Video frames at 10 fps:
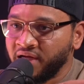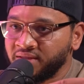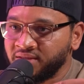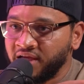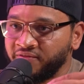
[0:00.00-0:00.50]
to
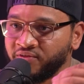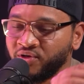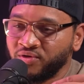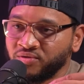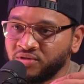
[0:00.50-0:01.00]
say for
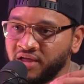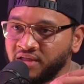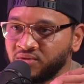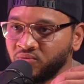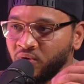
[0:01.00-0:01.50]
those
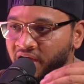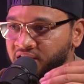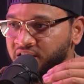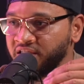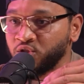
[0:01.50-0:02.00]
that's
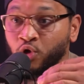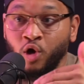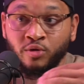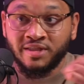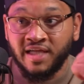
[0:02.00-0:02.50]
watching this or
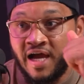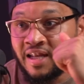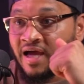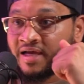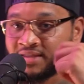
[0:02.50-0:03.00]
on the
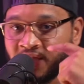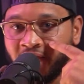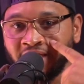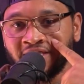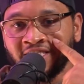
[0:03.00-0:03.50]
sidelines
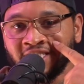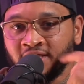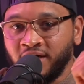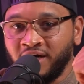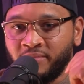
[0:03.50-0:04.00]
like,
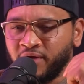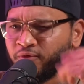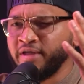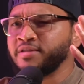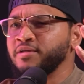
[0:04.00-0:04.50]
oh man,
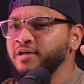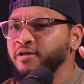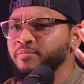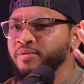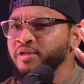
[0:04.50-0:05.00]
rates
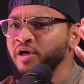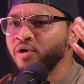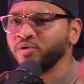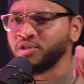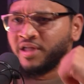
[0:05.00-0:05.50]
up,
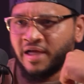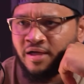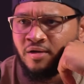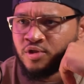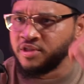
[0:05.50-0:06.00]
should I
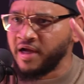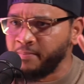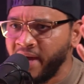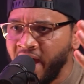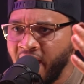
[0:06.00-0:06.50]
go, should I
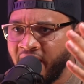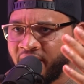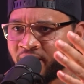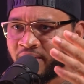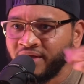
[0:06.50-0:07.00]
buy,
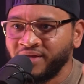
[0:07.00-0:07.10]
or